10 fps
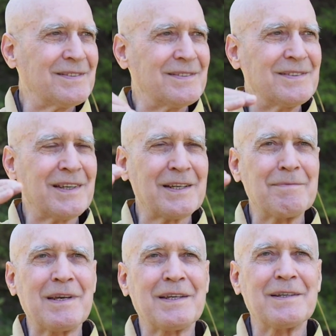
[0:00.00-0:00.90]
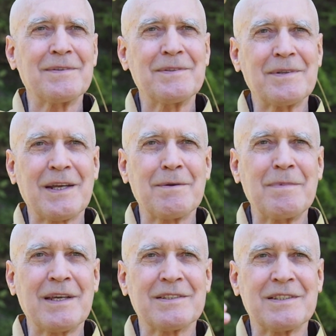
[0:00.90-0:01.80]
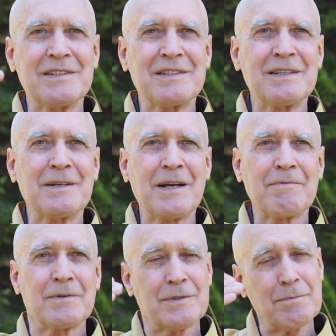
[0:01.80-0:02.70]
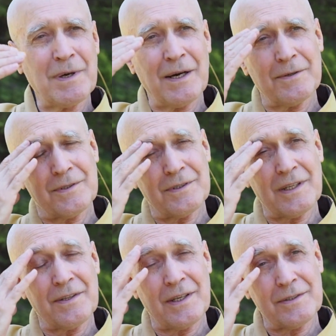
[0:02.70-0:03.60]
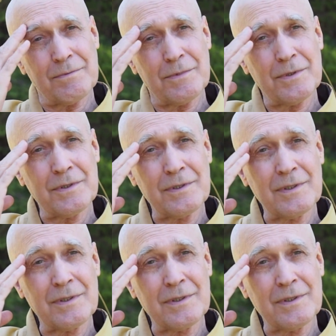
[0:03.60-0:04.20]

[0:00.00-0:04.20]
You got to make a sincere effort to bow to 10,000 Buddhas.